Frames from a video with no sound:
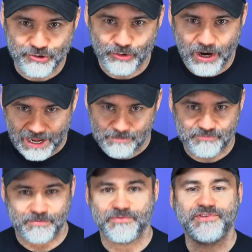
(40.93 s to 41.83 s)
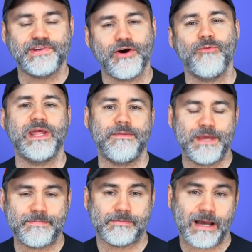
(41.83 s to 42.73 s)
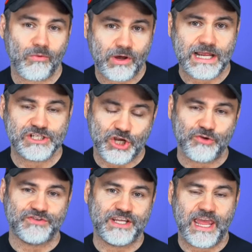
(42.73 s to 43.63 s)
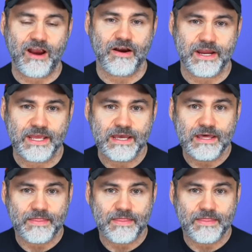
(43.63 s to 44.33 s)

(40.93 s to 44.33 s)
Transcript: crap from so many people about what I chose to carry